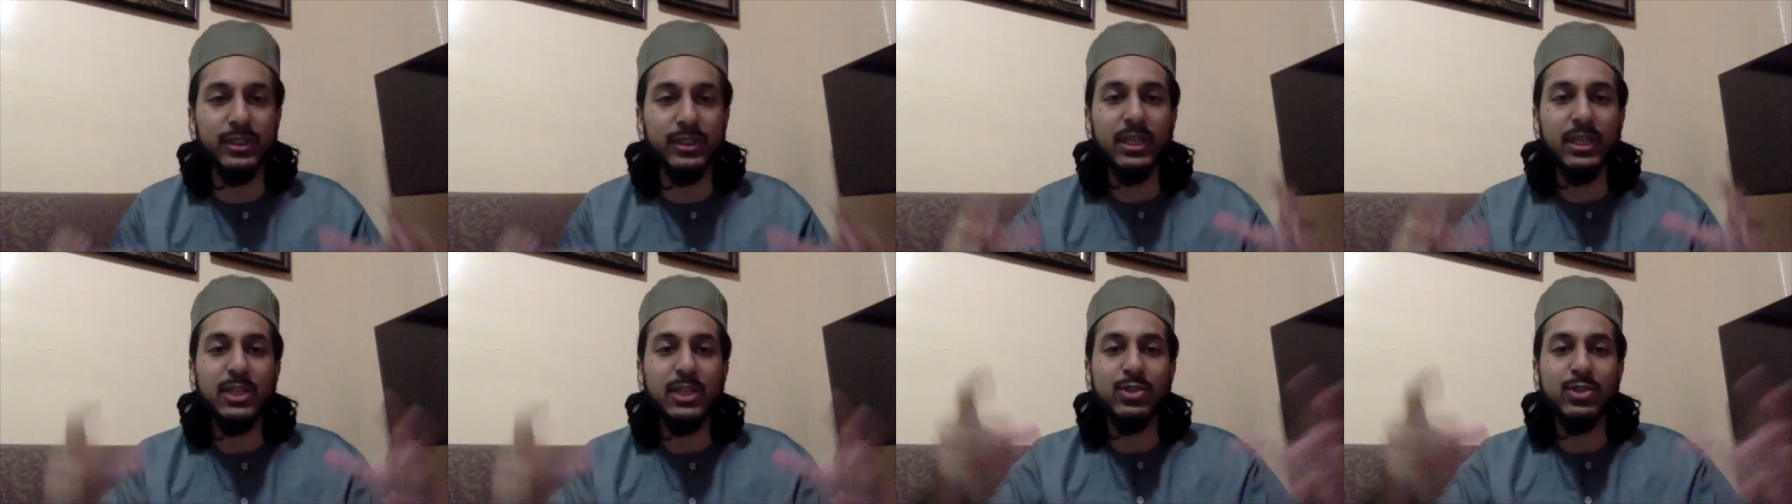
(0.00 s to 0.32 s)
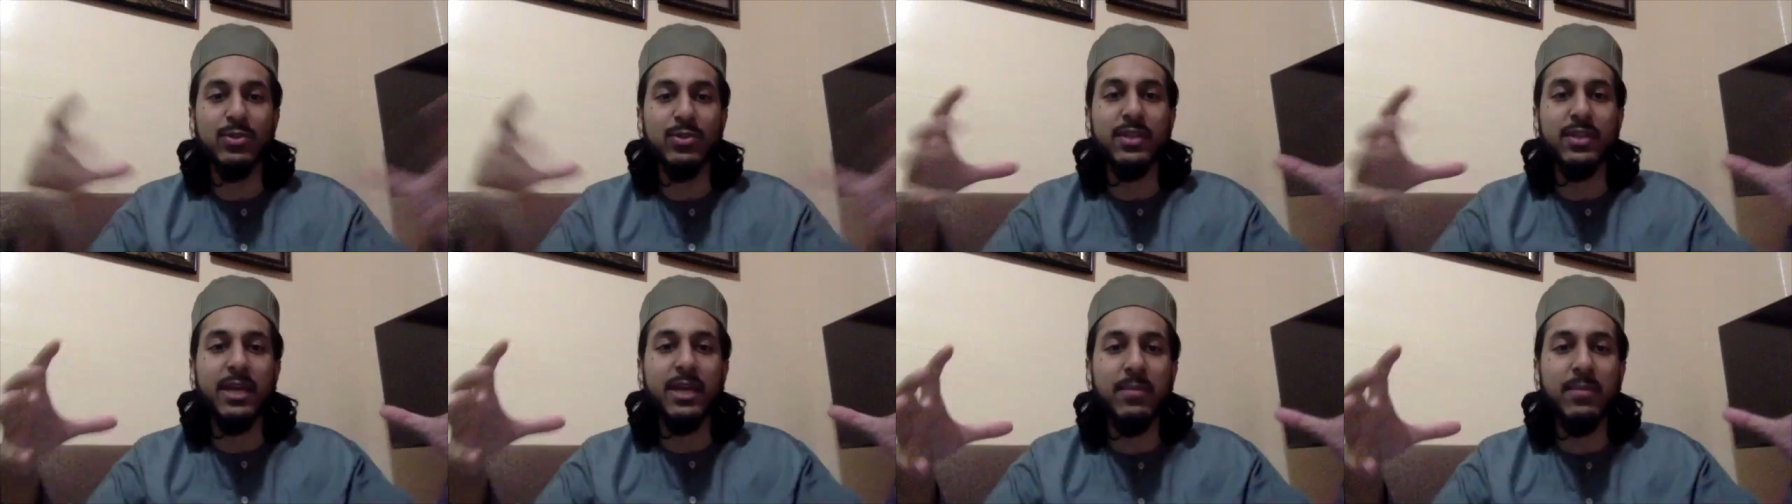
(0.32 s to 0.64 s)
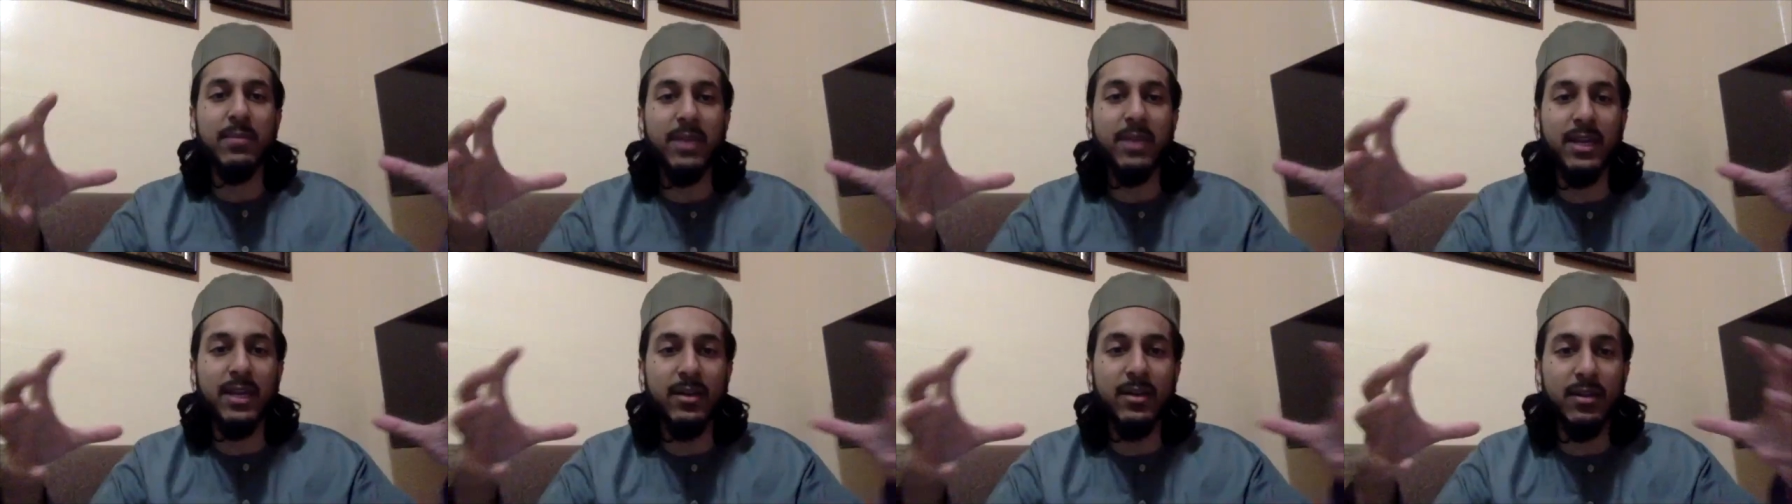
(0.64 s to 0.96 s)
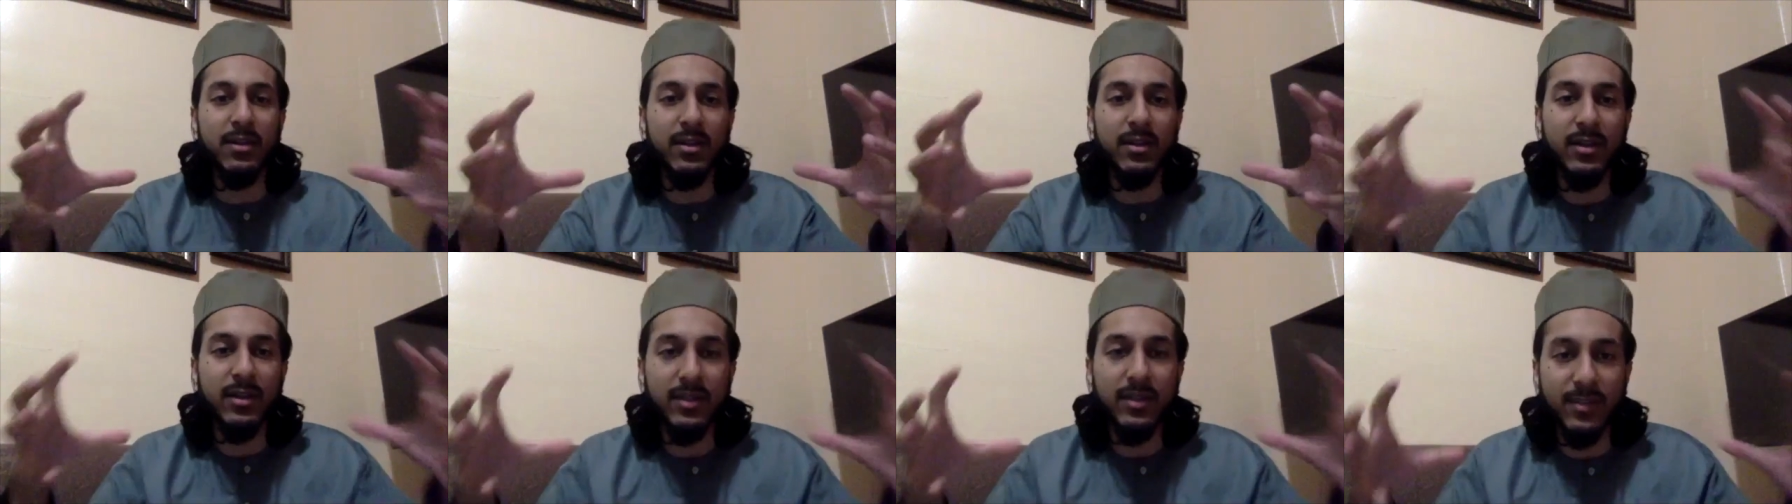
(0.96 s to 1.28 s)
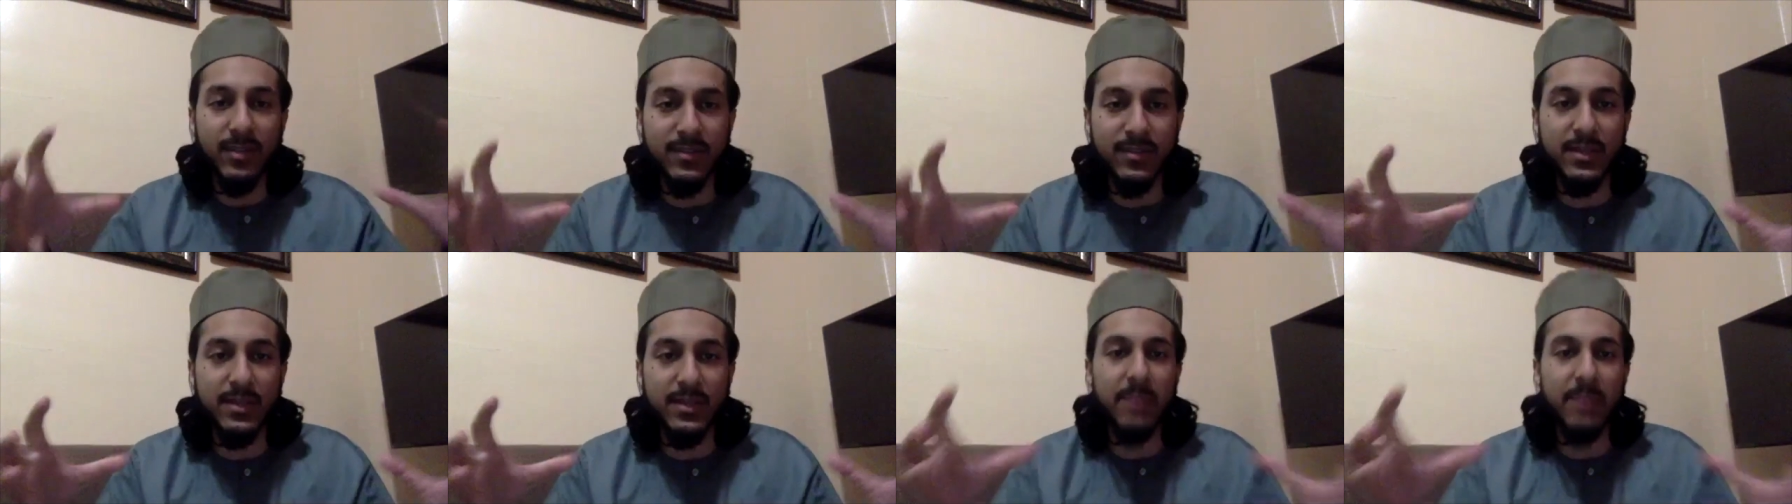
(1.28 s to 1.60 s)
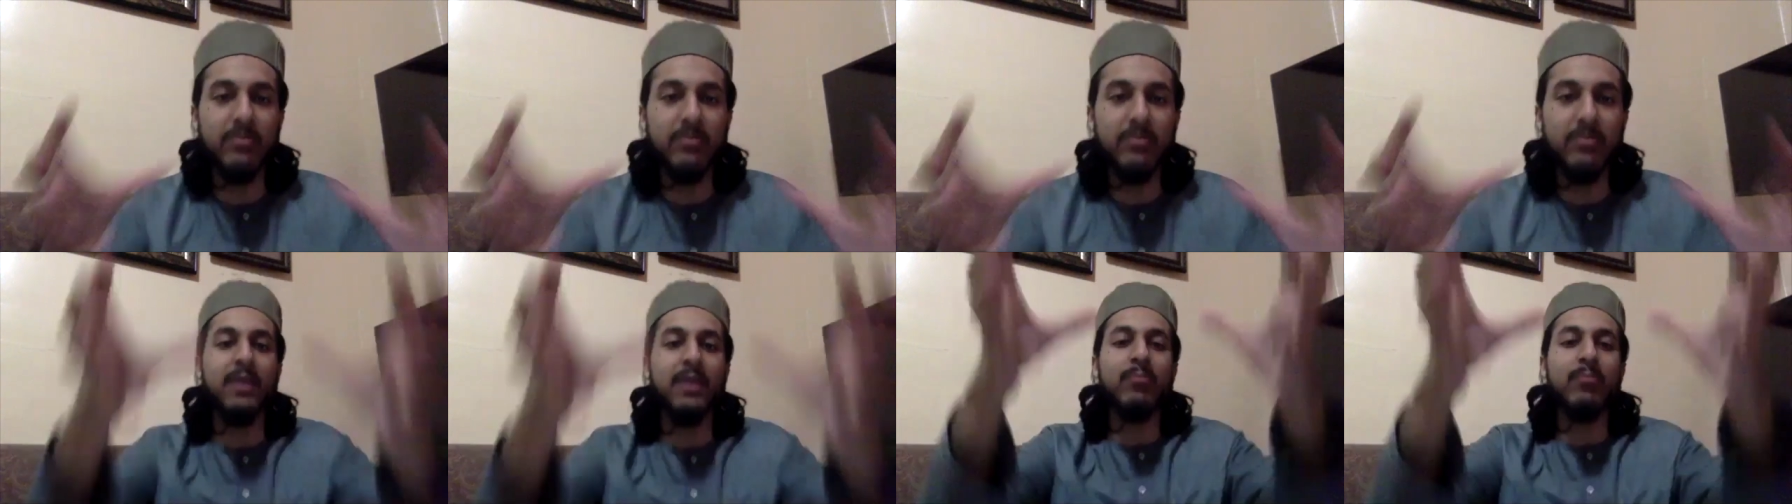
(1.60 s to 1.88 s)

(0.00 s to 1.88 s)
So they mean the same thing.